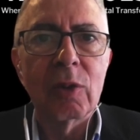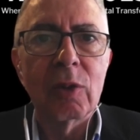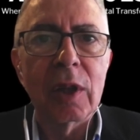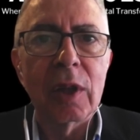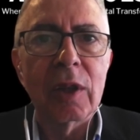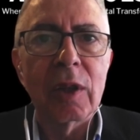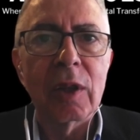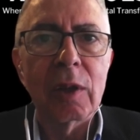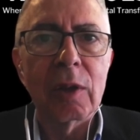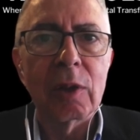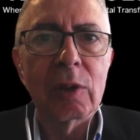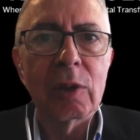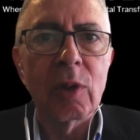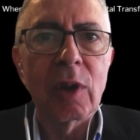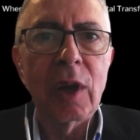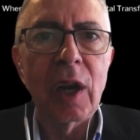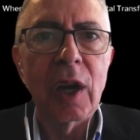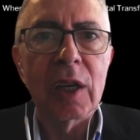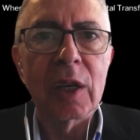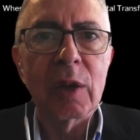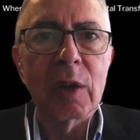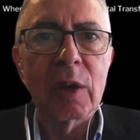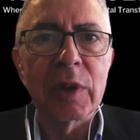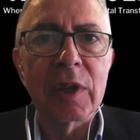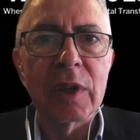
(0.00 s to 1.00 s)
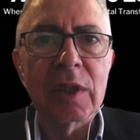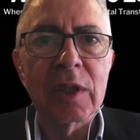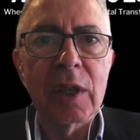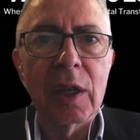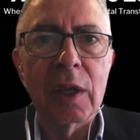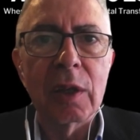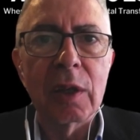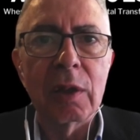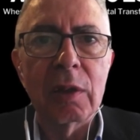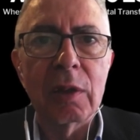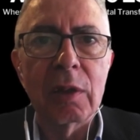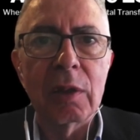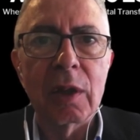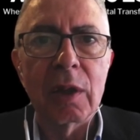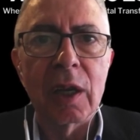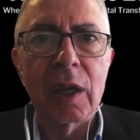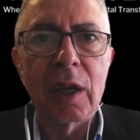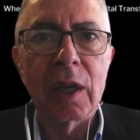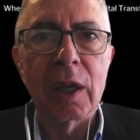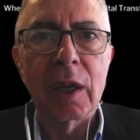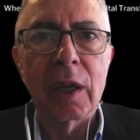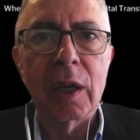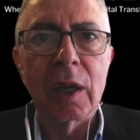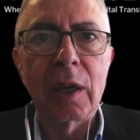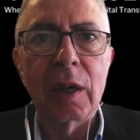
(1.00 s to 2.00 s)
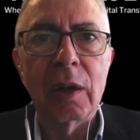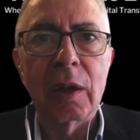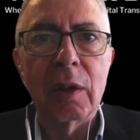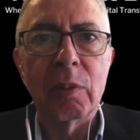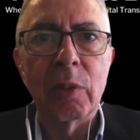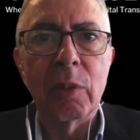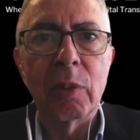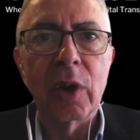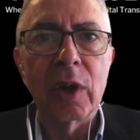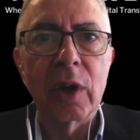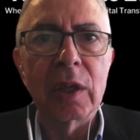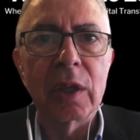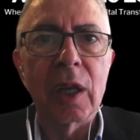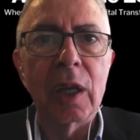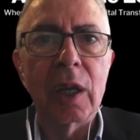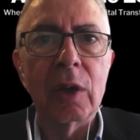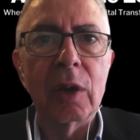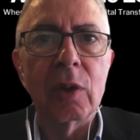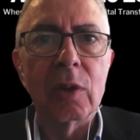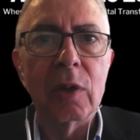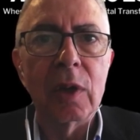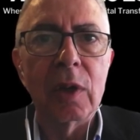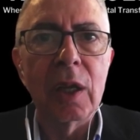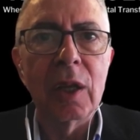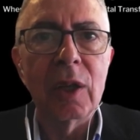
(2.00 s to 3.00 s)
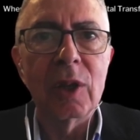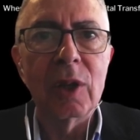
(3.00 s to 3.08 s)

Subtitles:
200% more than